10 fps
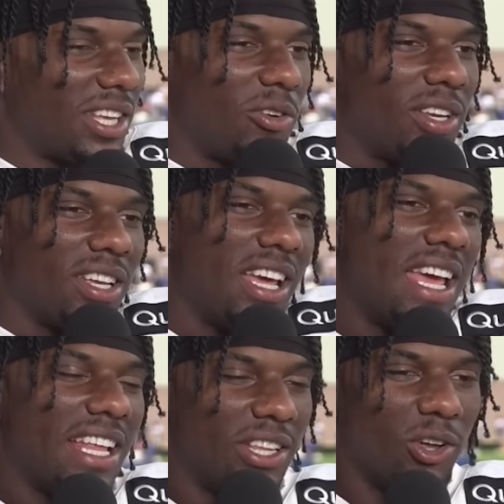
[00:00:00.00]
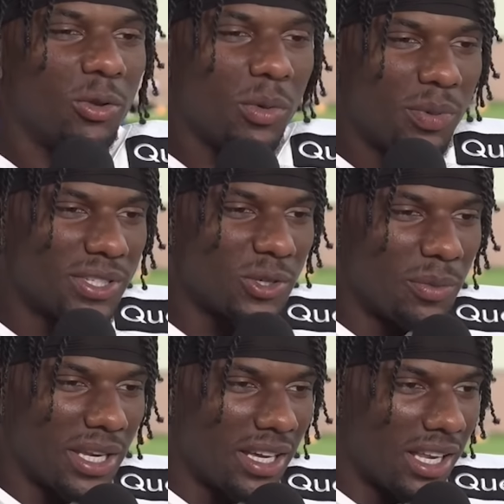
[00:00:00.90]
they only, they only would put so
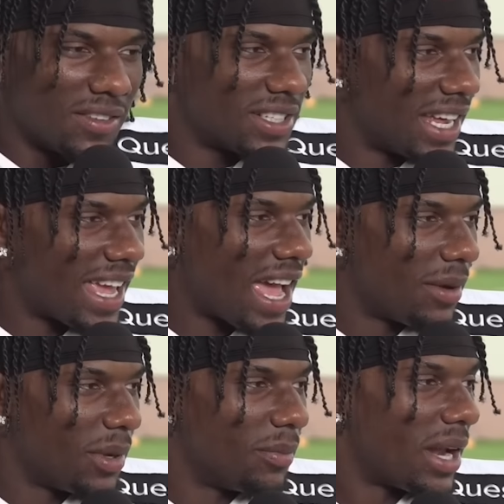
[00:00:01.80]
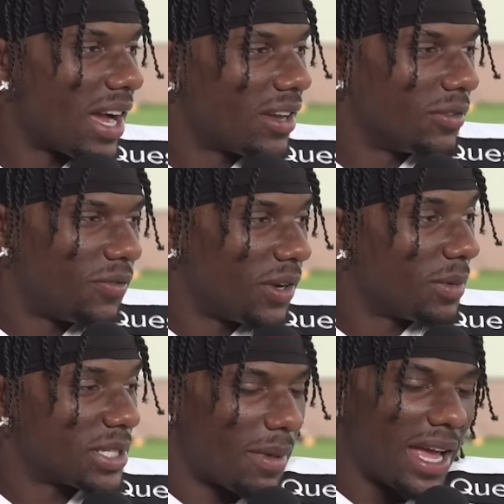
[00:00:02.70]
many gloves in the academy, but I couldn't fit them
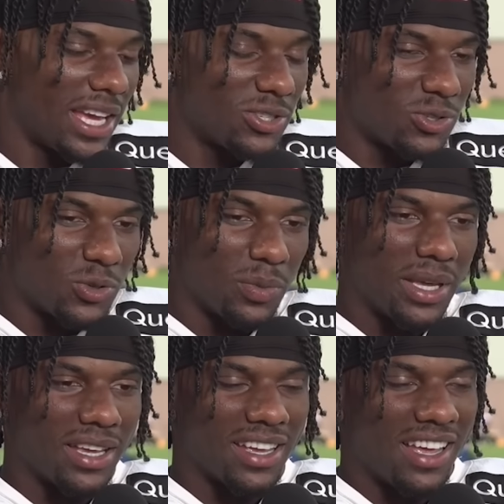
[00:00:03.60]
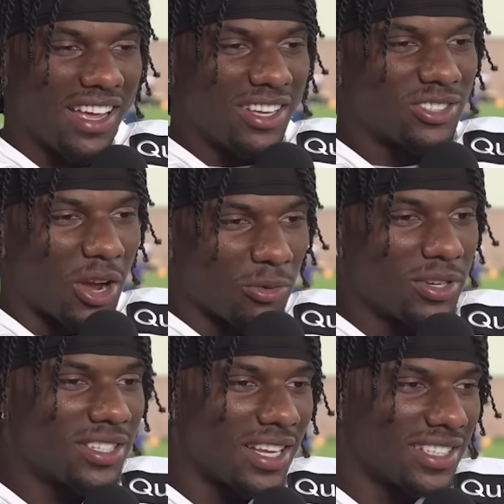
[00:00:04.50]
because my hands was too big. So I
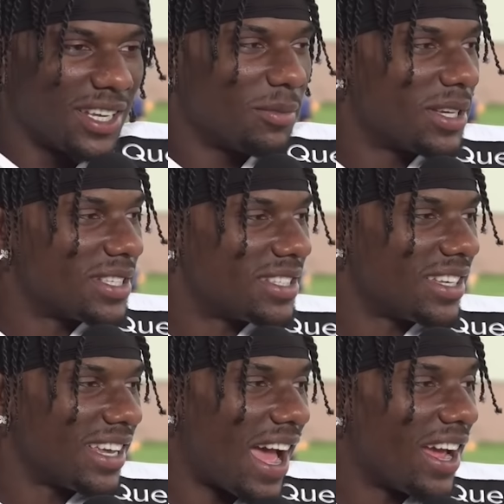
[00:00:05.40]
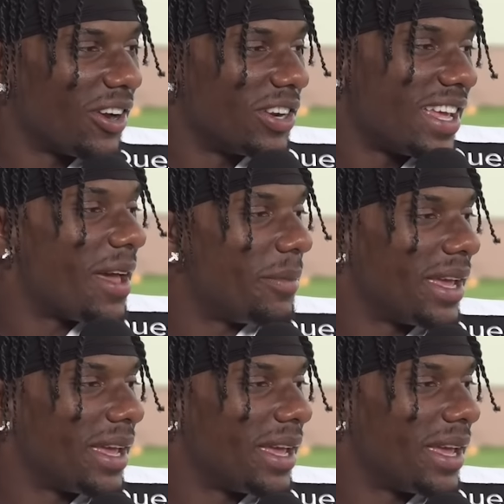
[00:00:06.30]
reached out to him because I heard he had